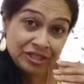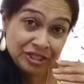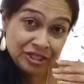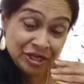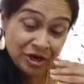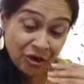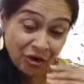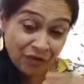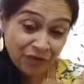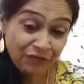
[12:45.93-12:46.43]

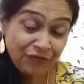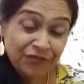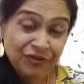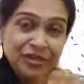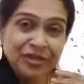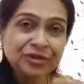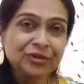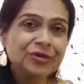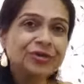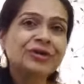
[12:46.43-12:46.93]
Offer
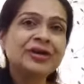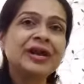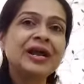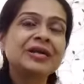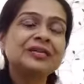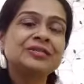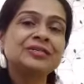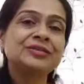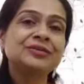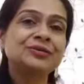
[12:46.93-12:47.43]
your
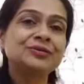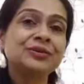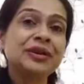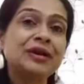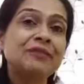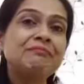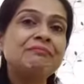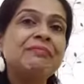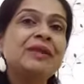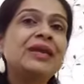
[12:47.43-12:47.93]
gratitude
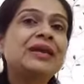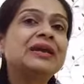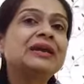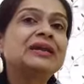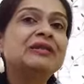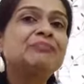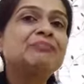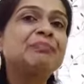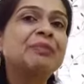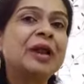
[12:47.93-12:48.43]
and make it a
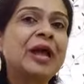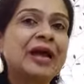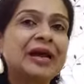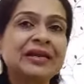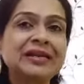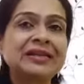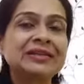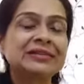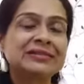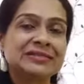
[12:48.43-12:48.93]

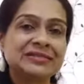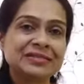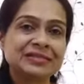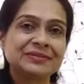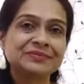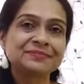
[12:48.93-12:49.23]
practice.